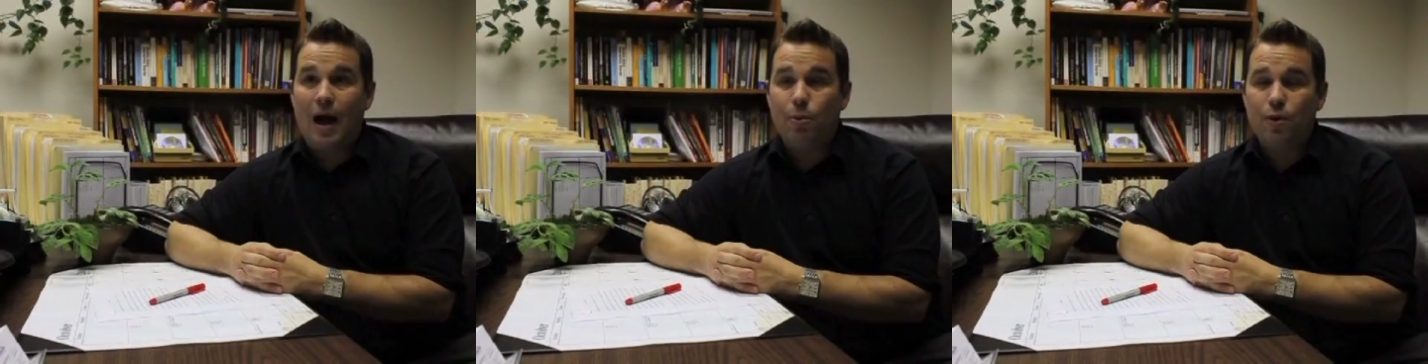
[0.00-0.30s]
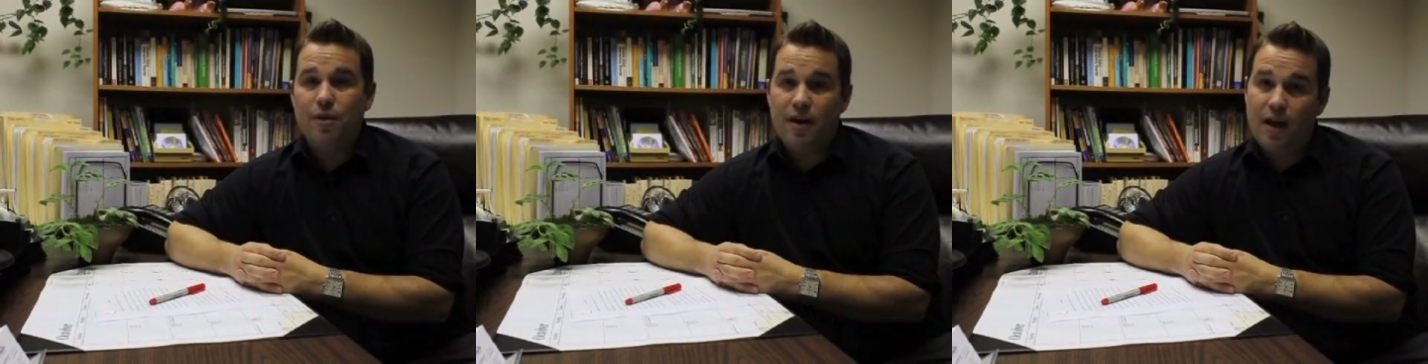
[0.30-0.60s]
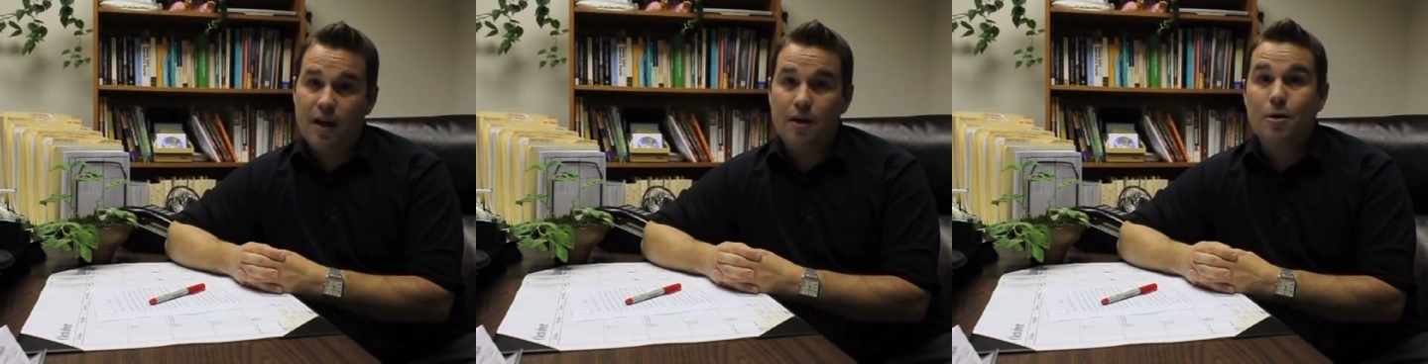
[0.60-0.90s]
I will
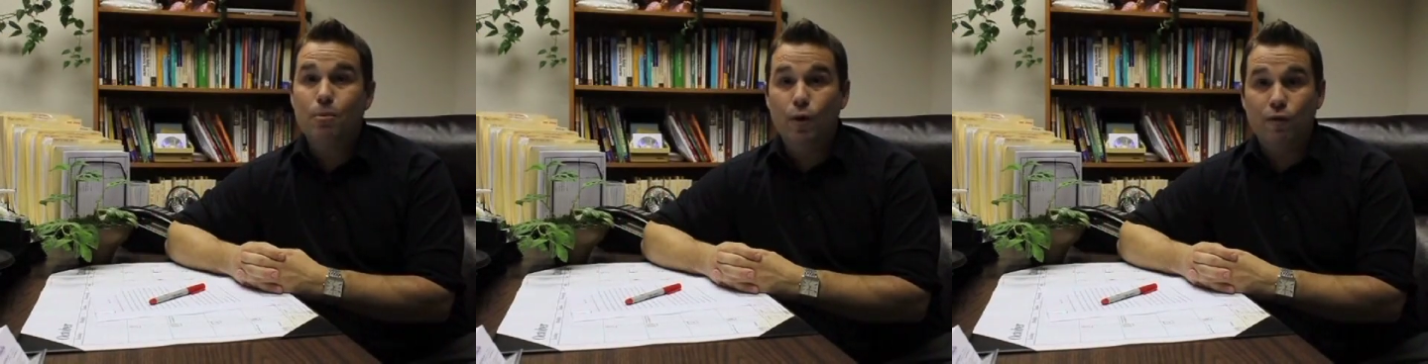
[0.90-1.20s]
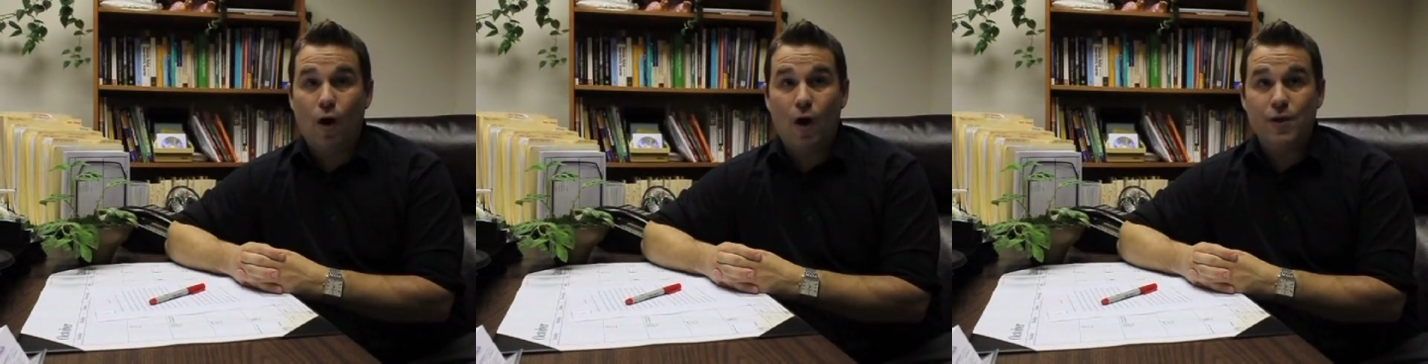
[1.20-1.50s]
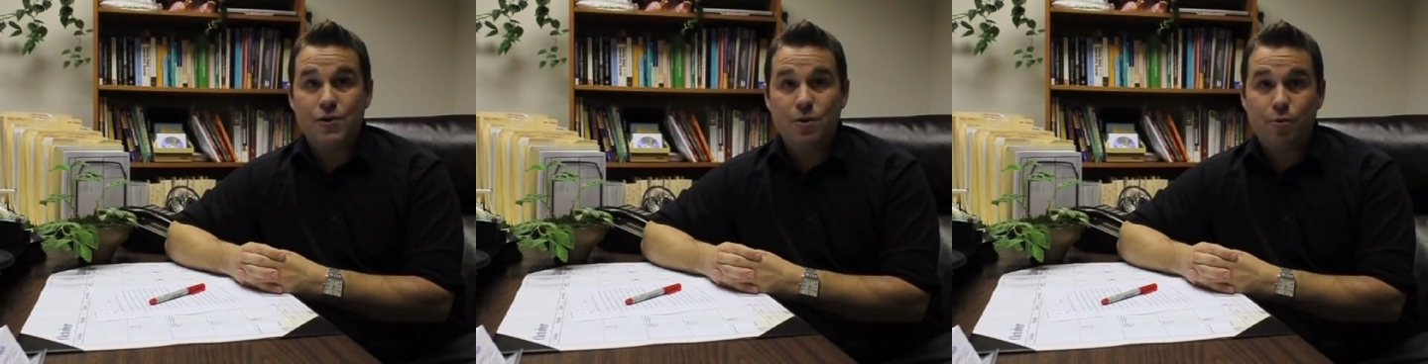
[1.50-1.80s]
then move
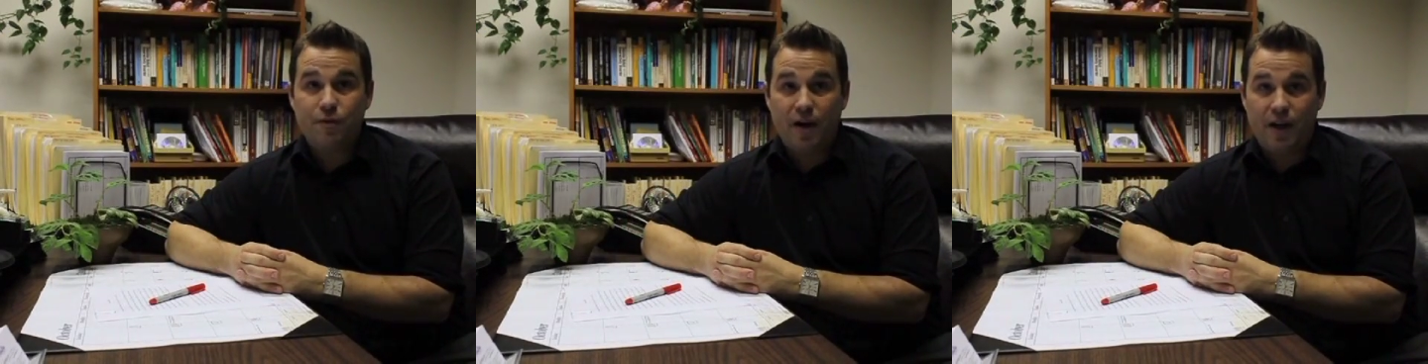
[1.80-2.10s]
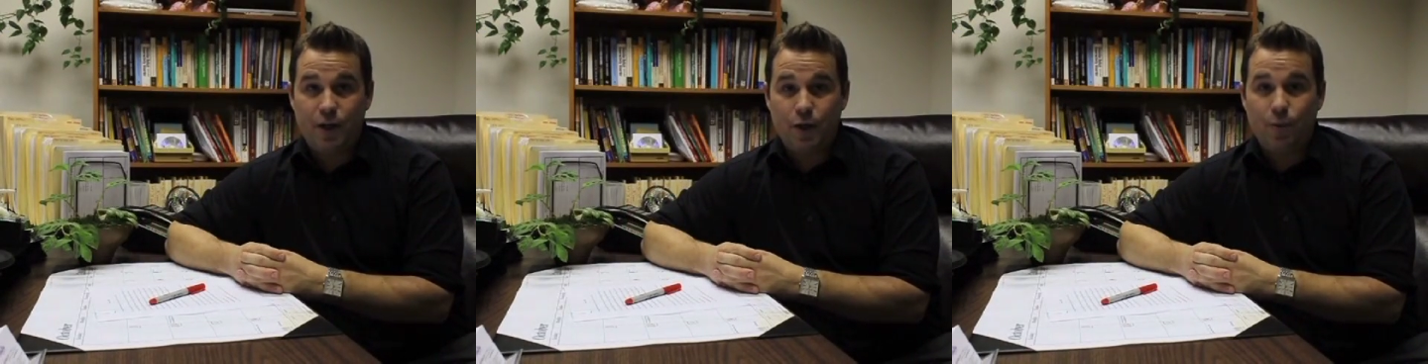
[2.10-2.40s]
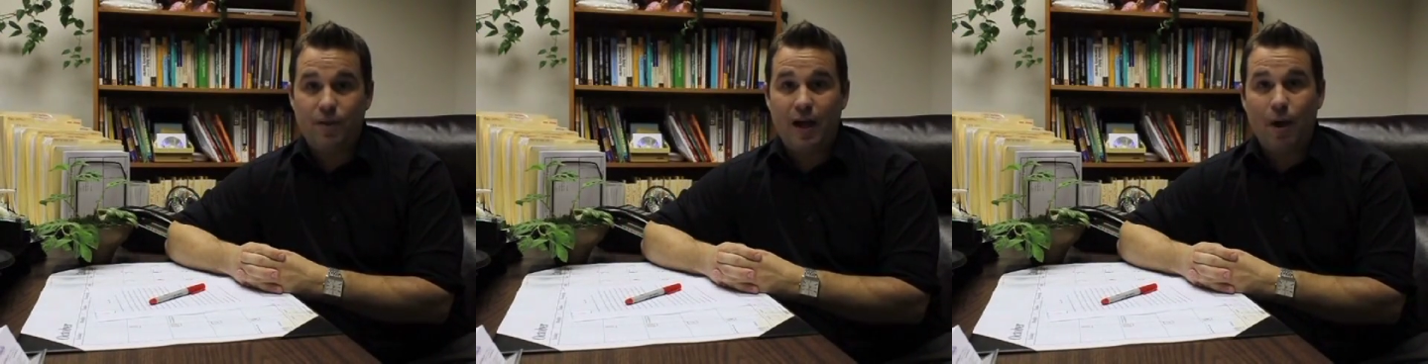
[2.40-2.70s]
on to providing you
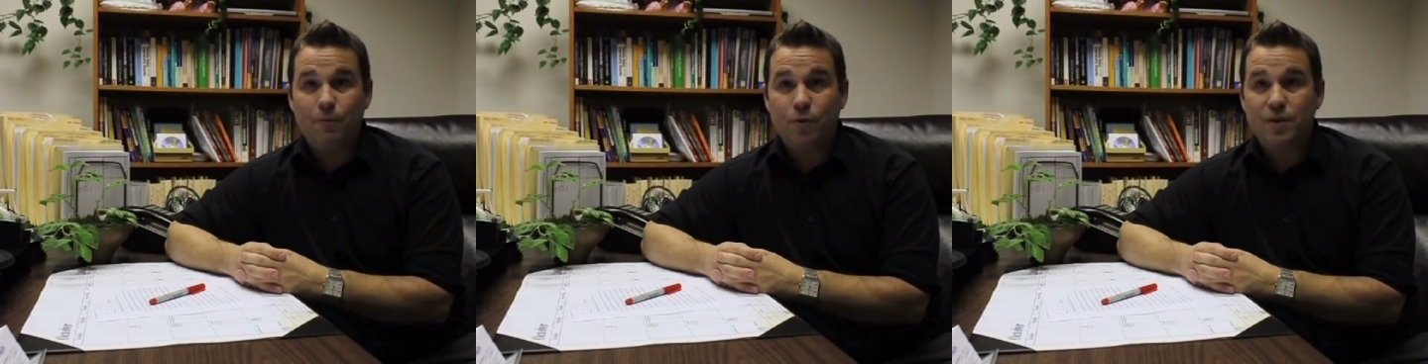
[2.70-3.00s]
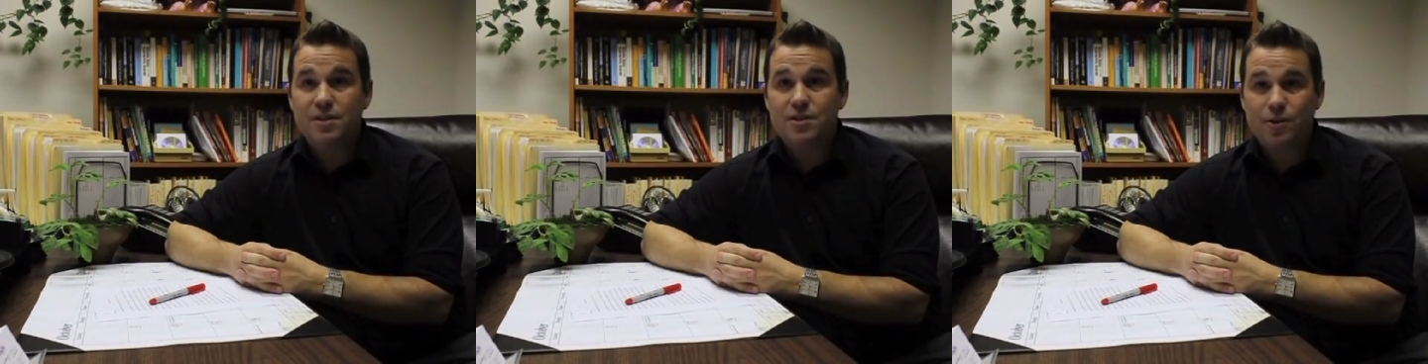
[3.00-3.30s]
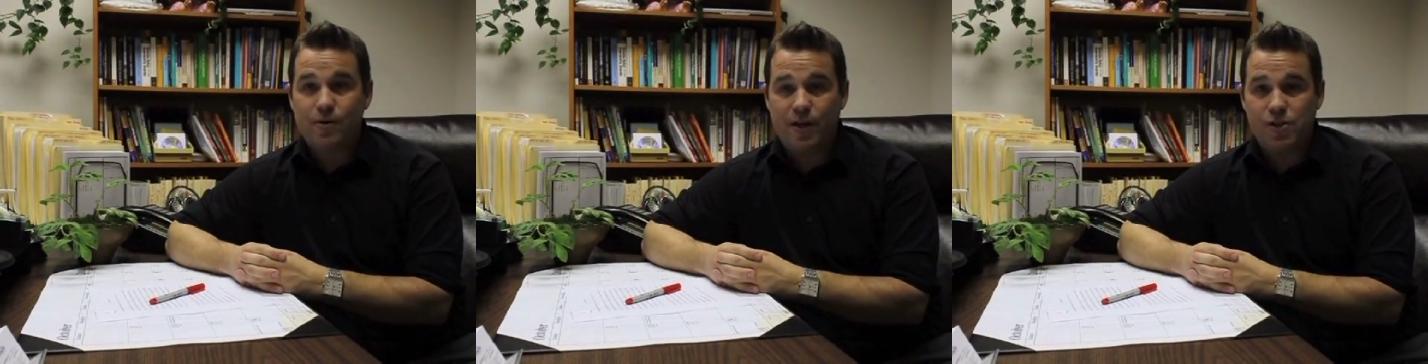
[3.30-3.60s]
with helpful
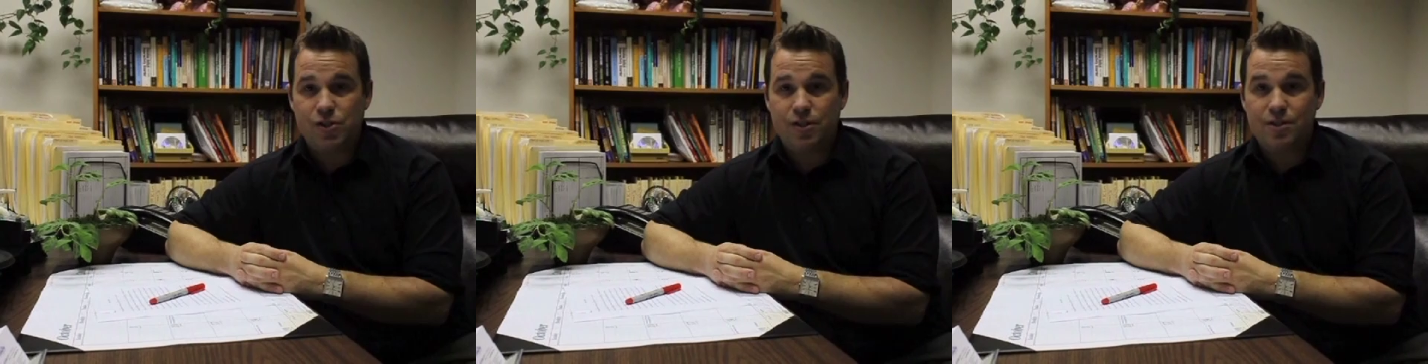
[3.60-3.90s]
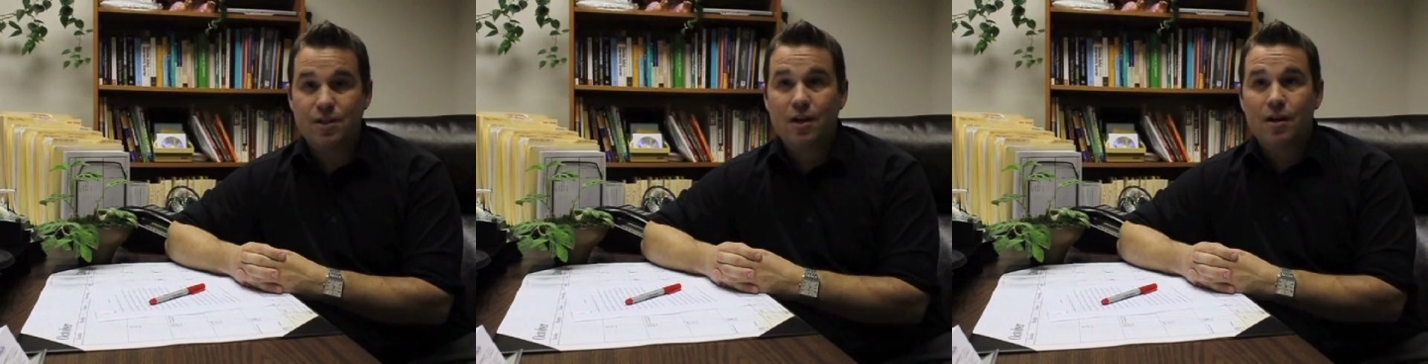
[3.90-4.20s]
considerations